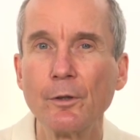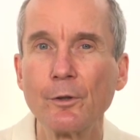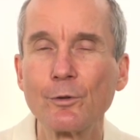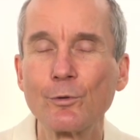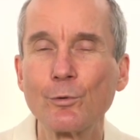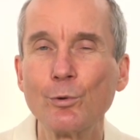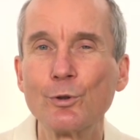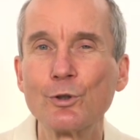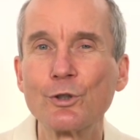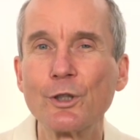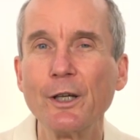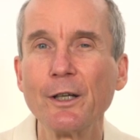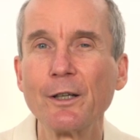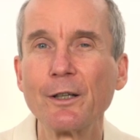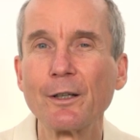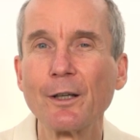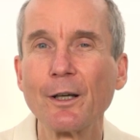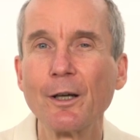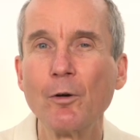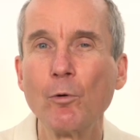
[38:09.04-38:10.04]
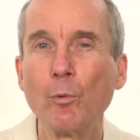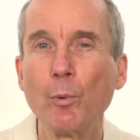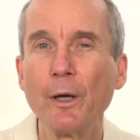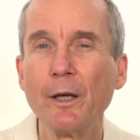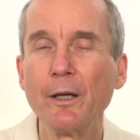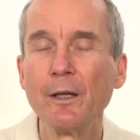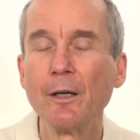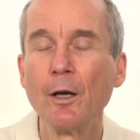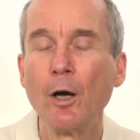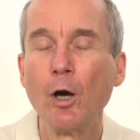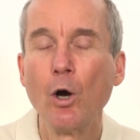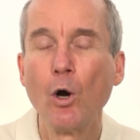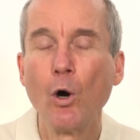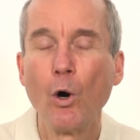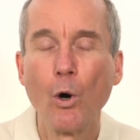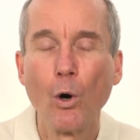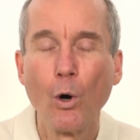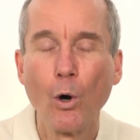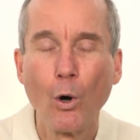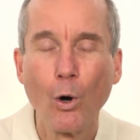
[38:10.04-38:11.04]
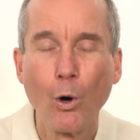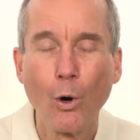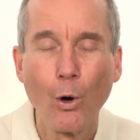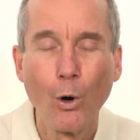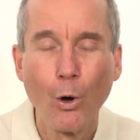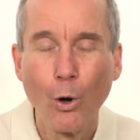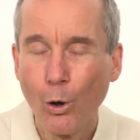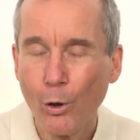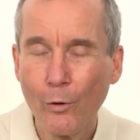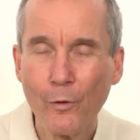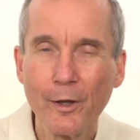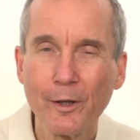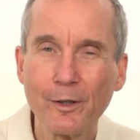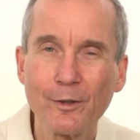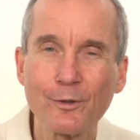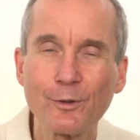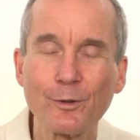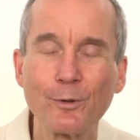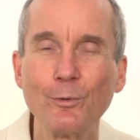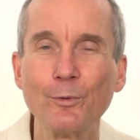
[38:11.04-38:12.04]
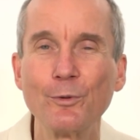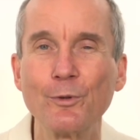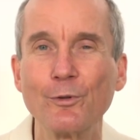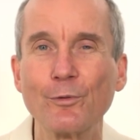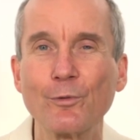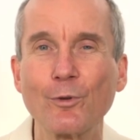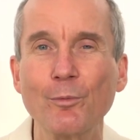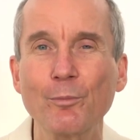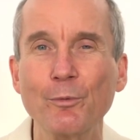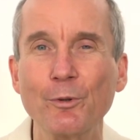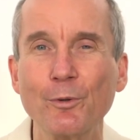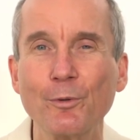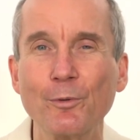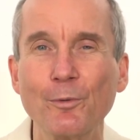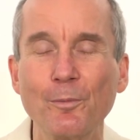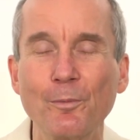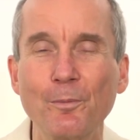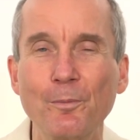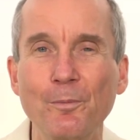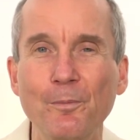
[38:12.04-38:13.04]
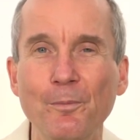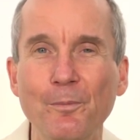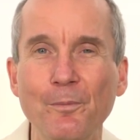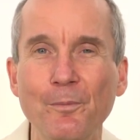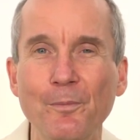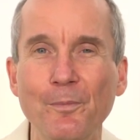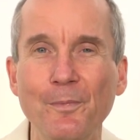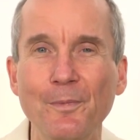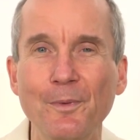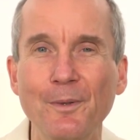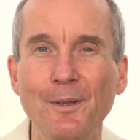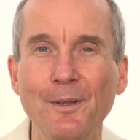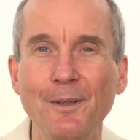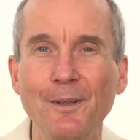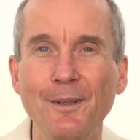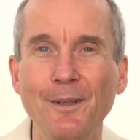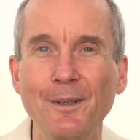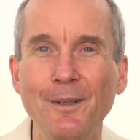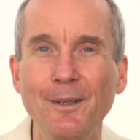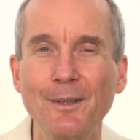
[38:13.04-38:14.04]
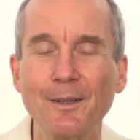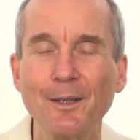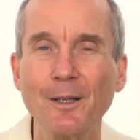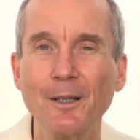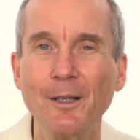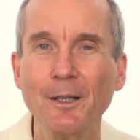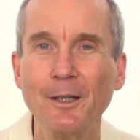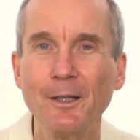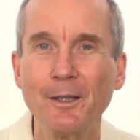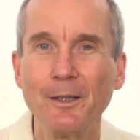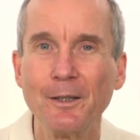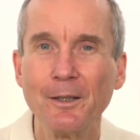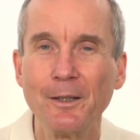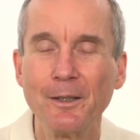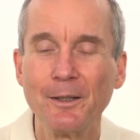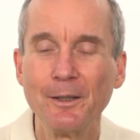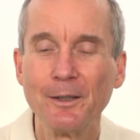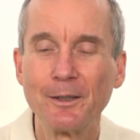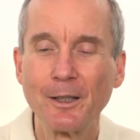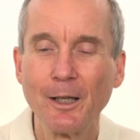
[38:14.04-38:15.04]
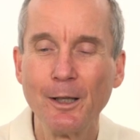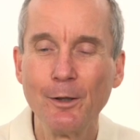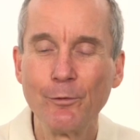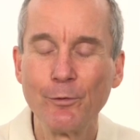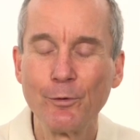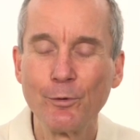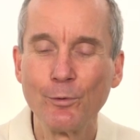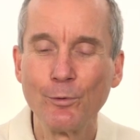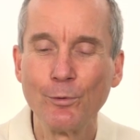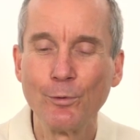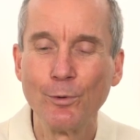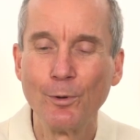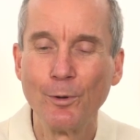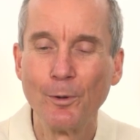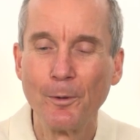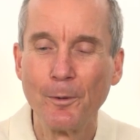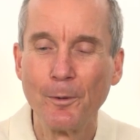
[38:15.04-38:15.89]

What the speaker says: to take away all the excuses from you. Yeah, he gave you